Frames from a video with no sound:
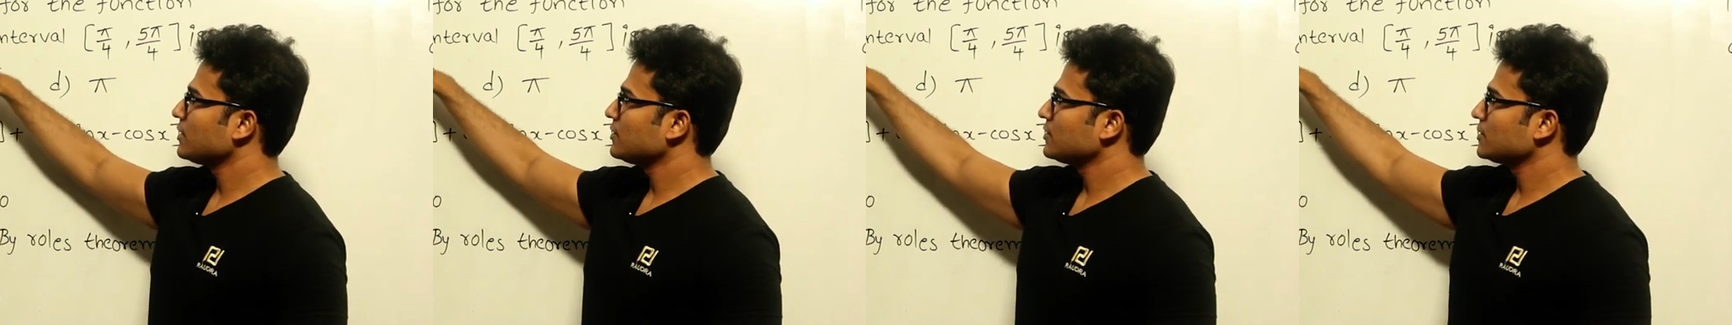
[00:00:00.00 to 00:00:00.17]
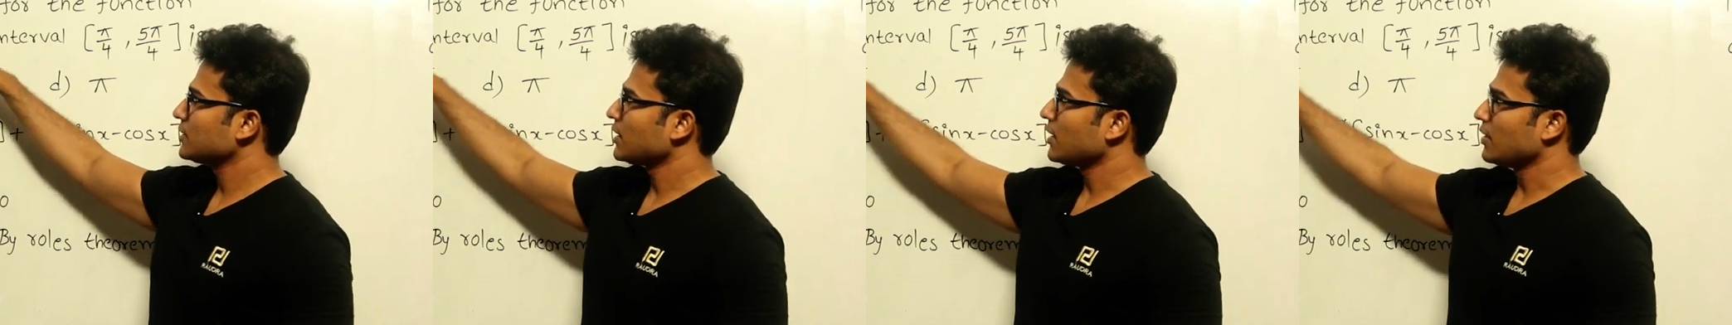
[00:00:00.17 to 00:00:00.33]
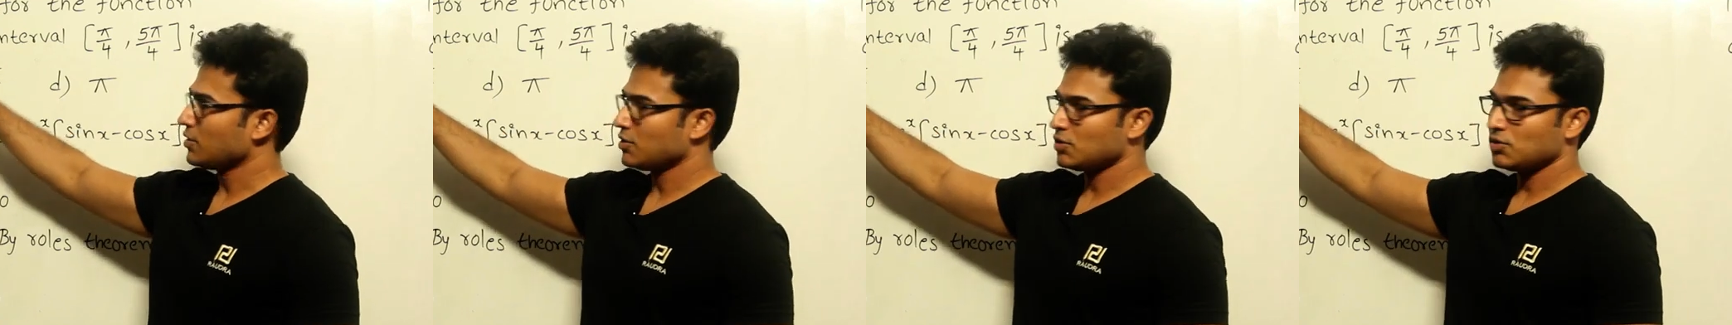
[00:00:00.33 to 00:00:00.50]
it is
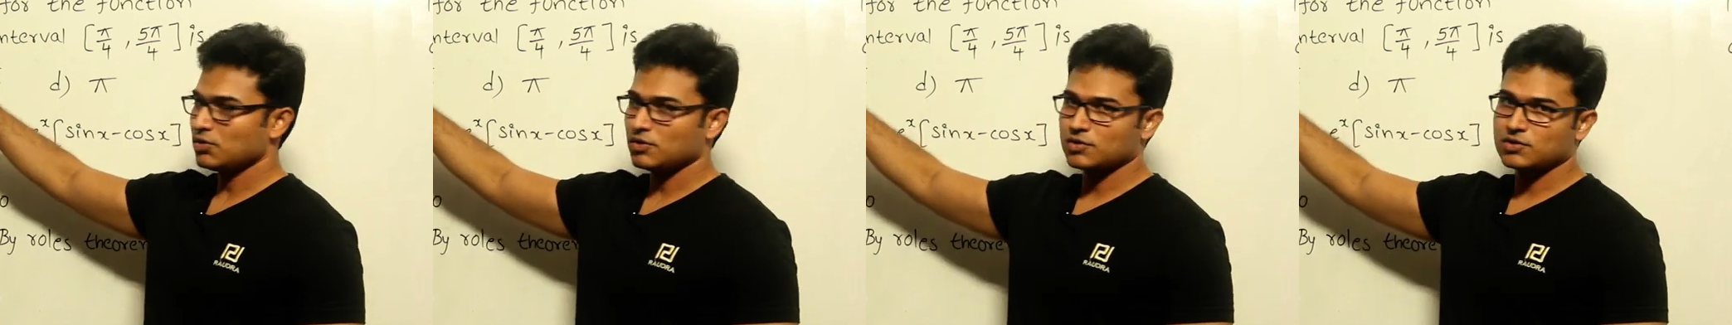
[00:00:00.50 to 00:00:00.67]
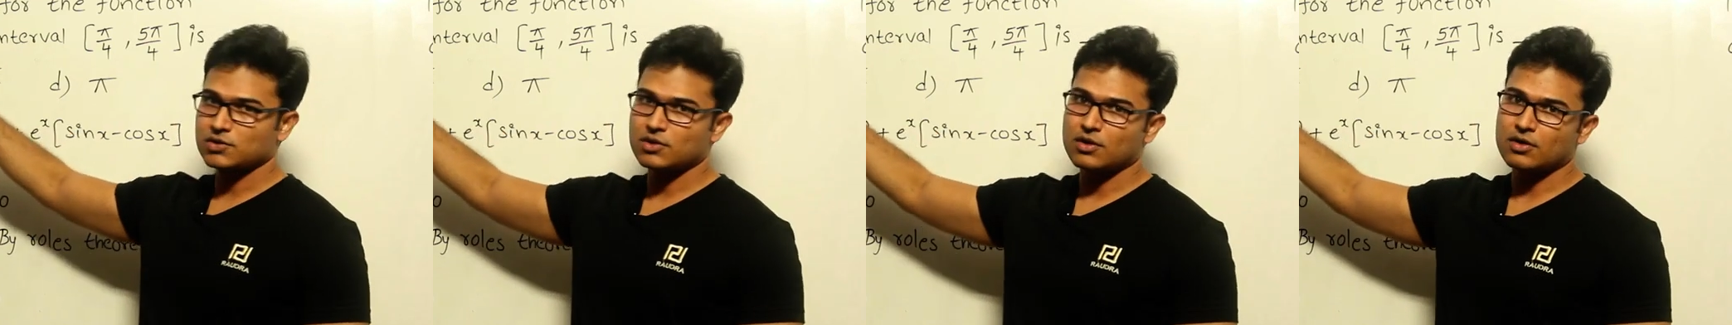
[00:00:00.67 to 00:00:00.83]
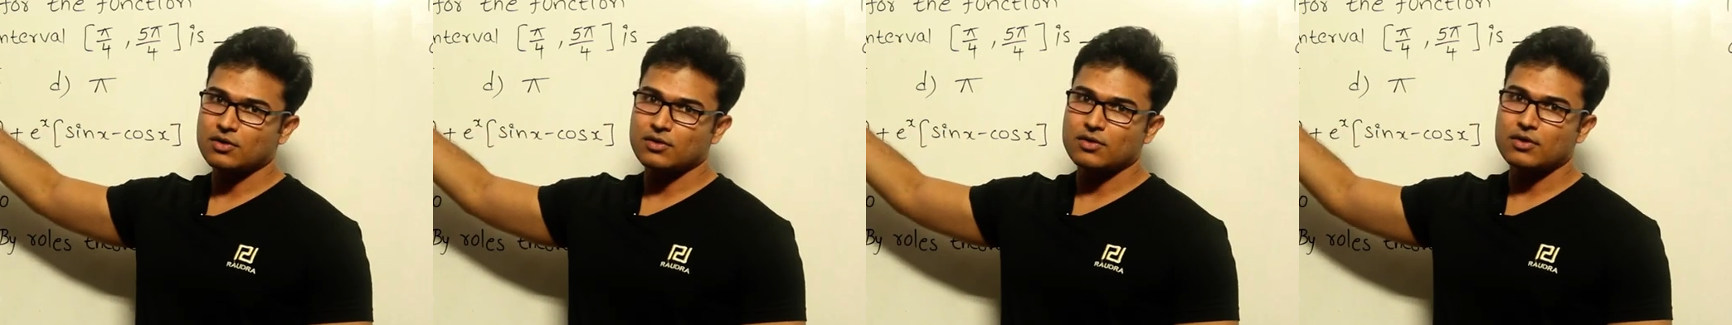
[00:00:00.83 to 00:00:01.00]

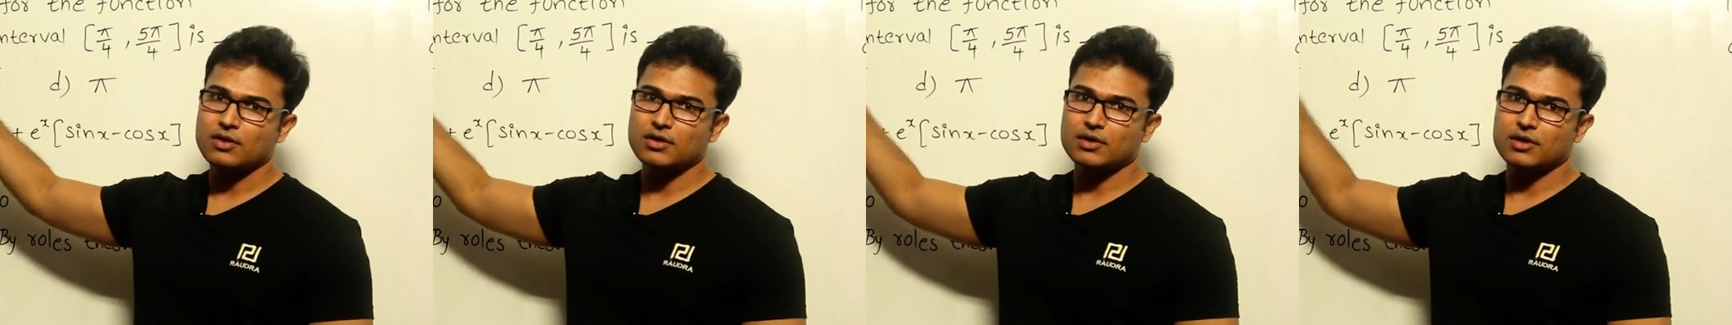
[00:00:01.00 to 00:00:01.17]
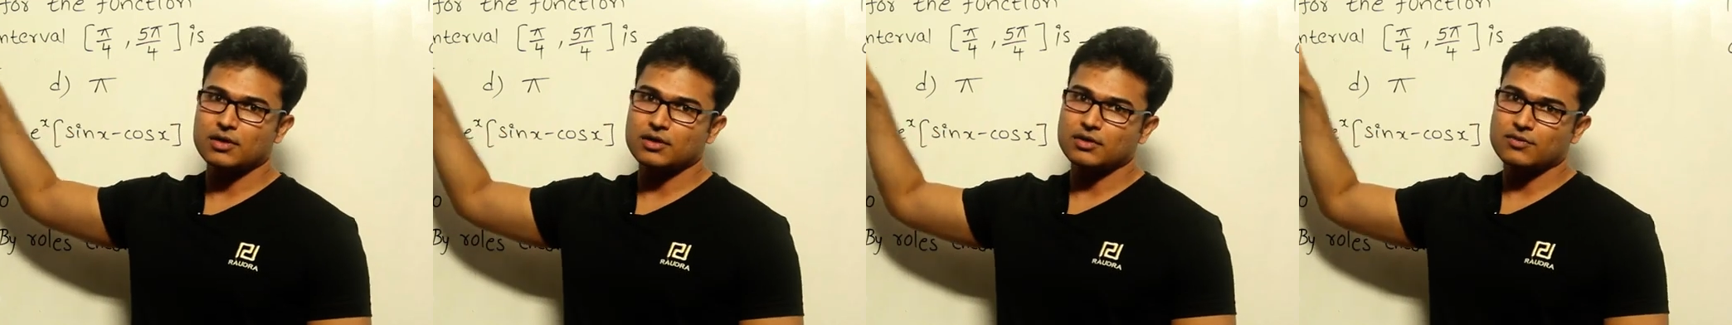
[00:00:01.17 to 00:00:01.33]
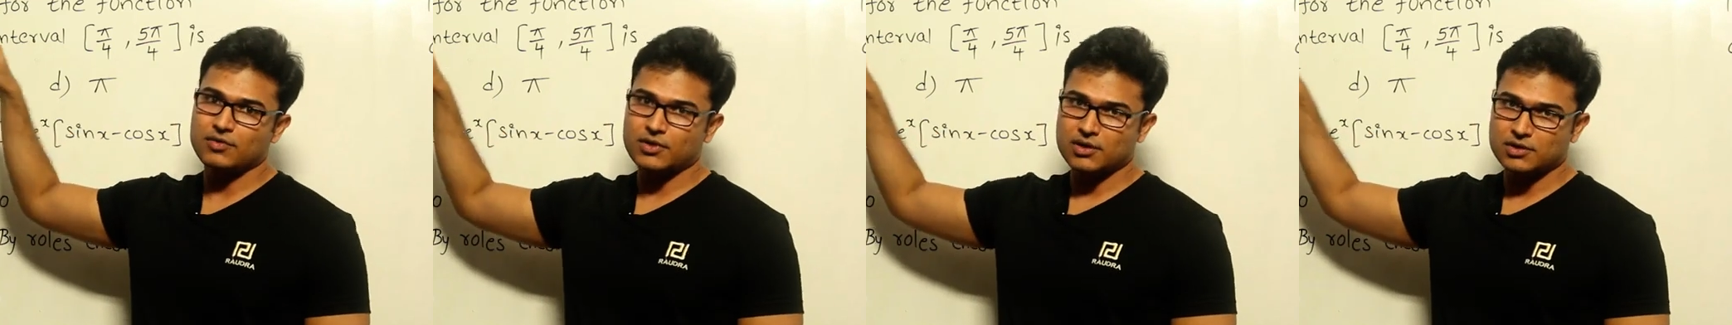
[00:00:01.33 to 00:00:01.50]
continuous or not
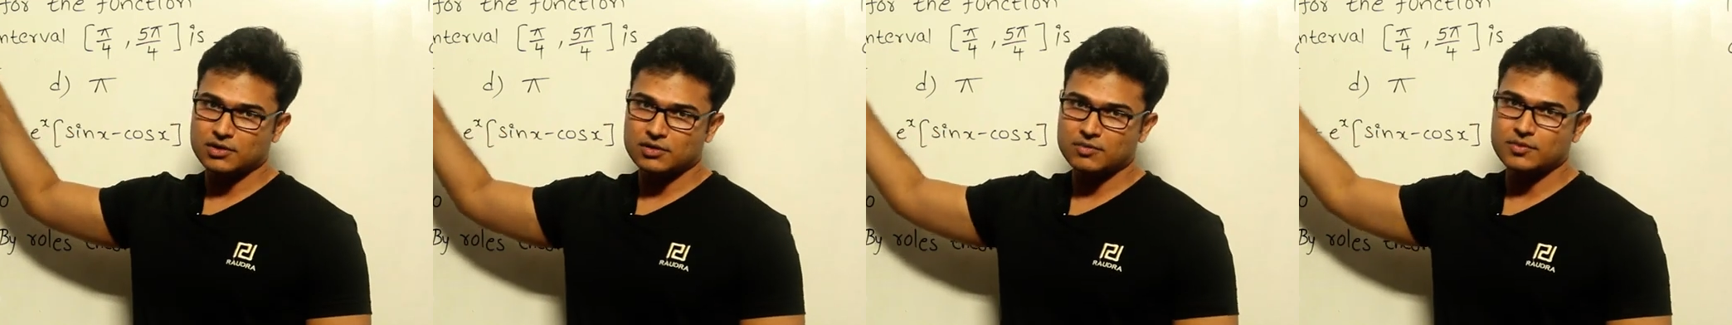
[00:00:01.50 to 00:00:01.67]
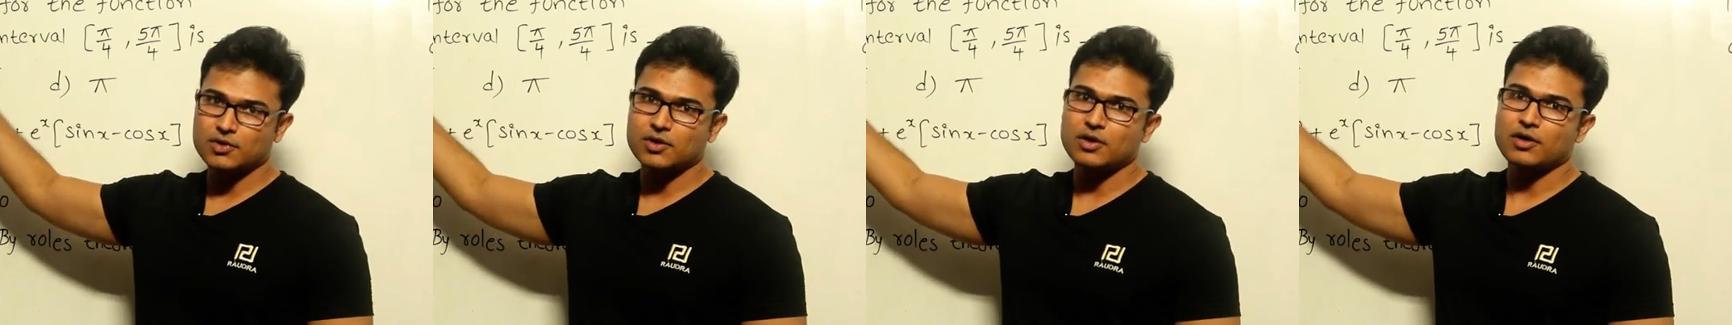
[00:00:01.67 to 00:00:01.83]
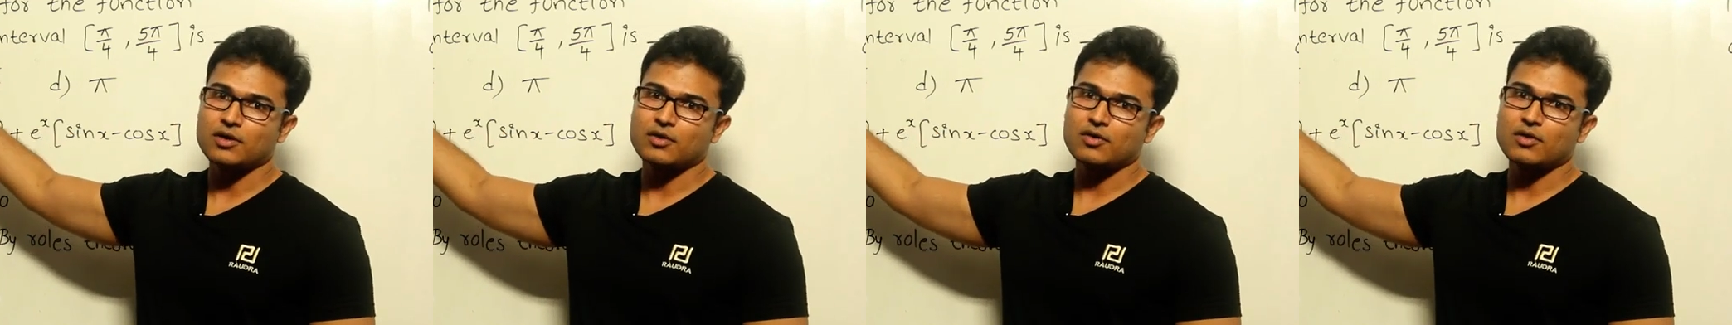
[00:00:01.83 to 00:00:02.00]
or
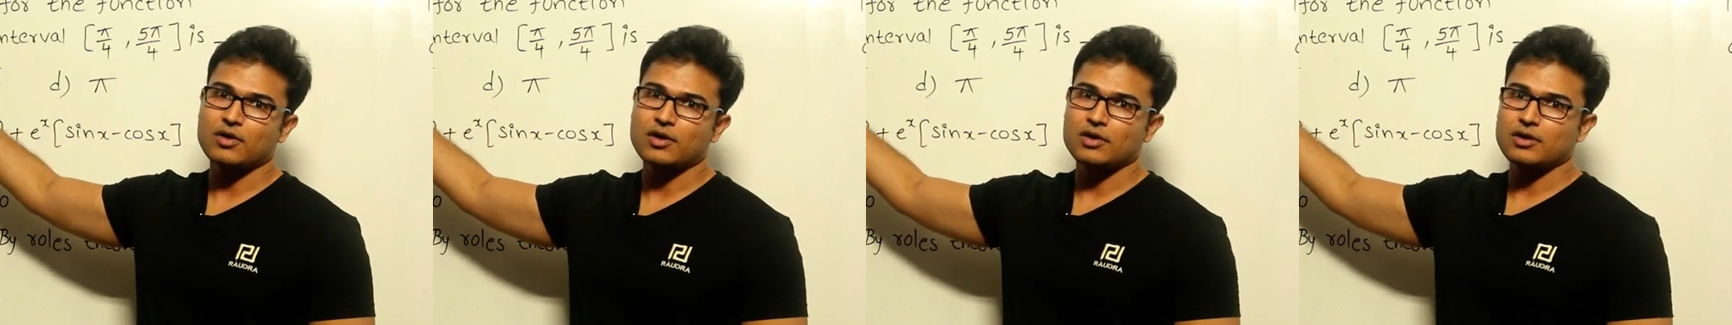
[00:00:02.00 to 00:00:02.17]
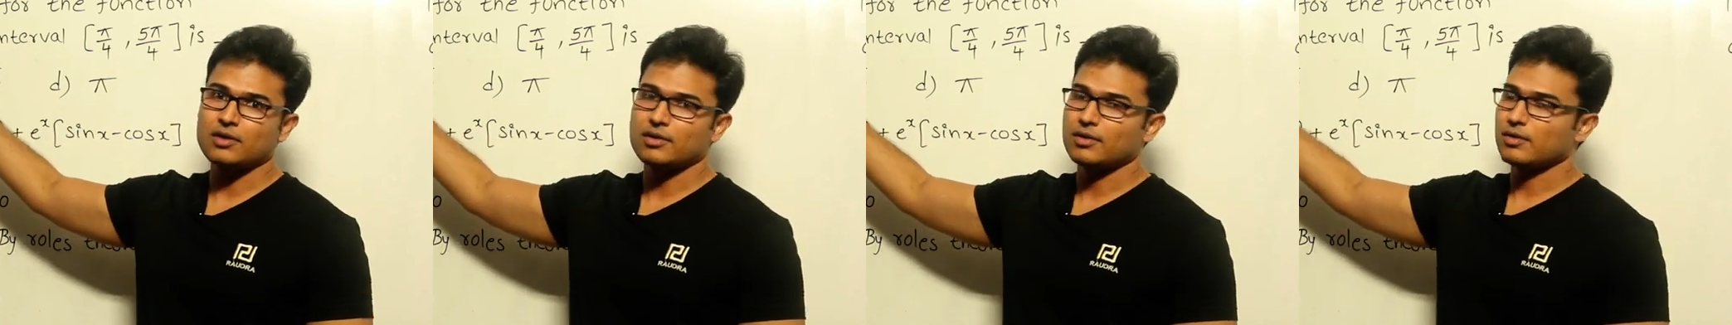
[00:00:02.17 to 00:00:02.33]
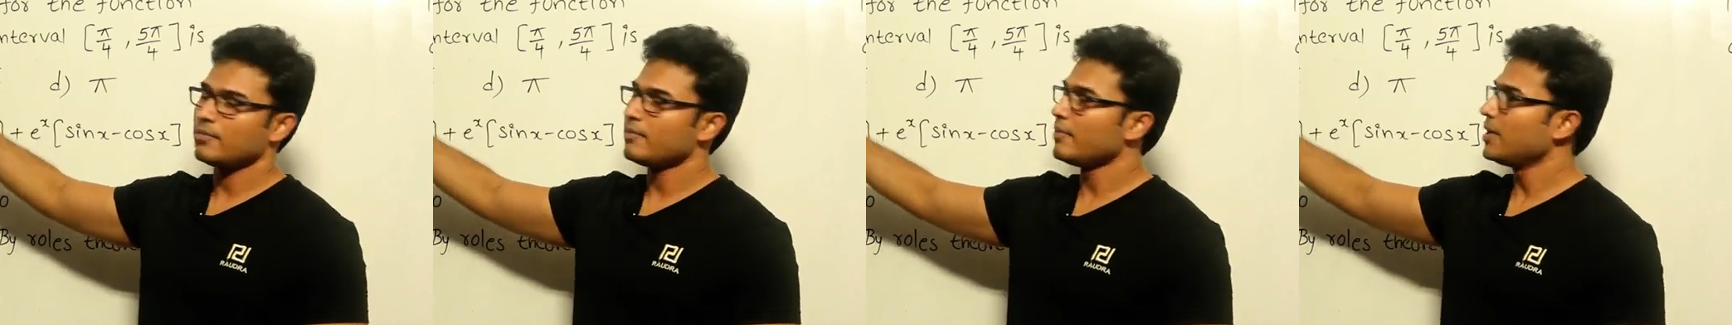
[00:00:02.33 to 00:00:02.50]
differentiable or
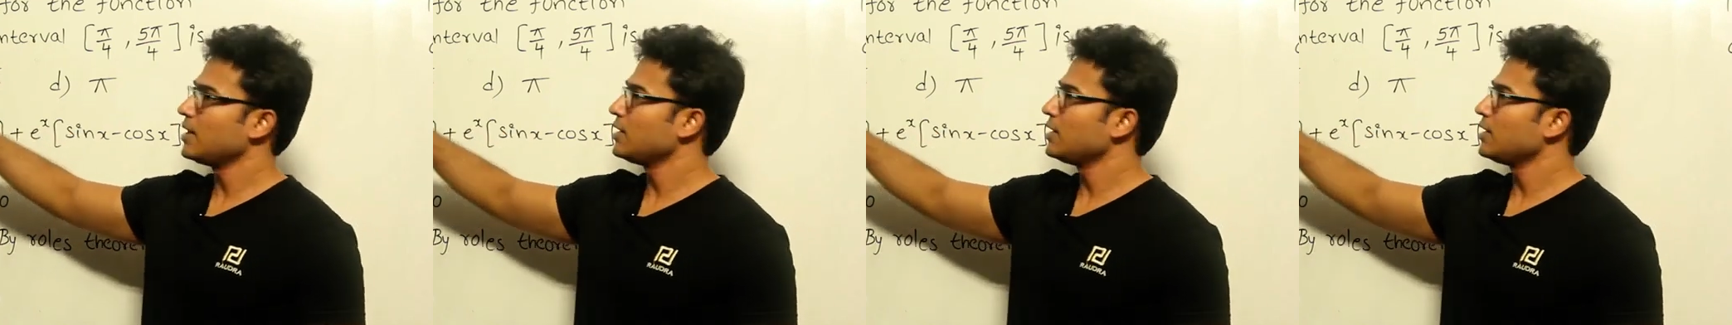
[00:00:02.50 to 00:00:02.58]
not,